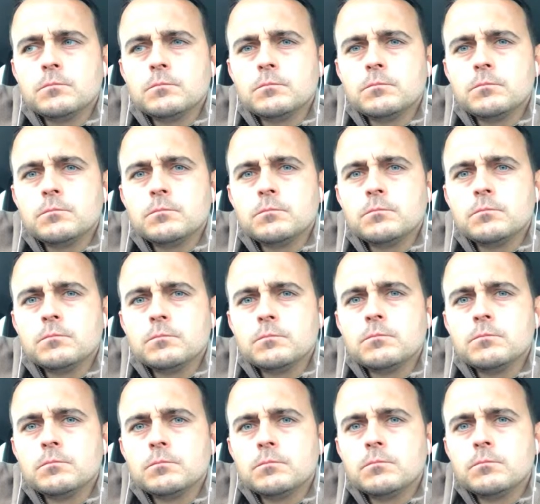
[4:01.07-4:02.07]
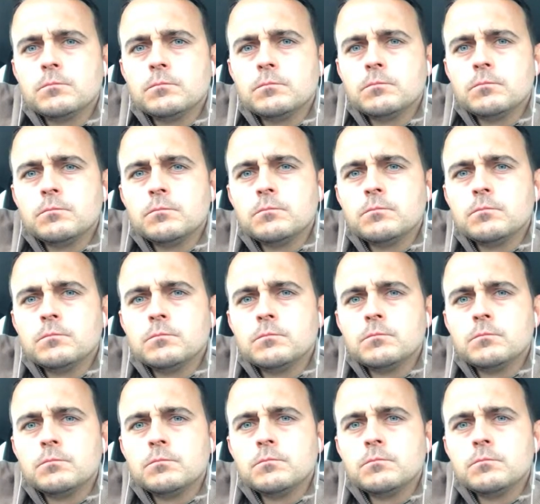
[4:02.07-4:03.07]

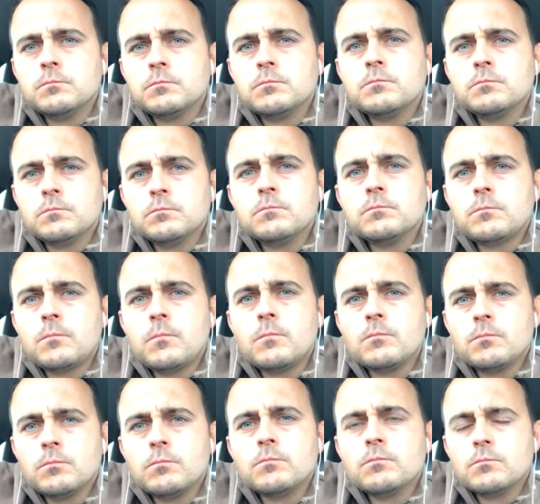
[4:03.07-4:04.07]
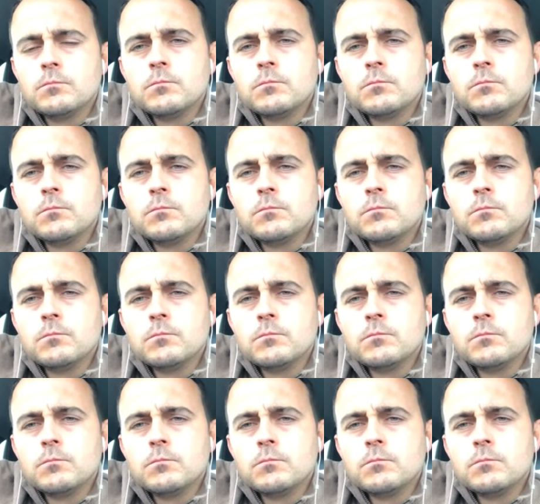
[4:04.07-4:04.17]
[no speech]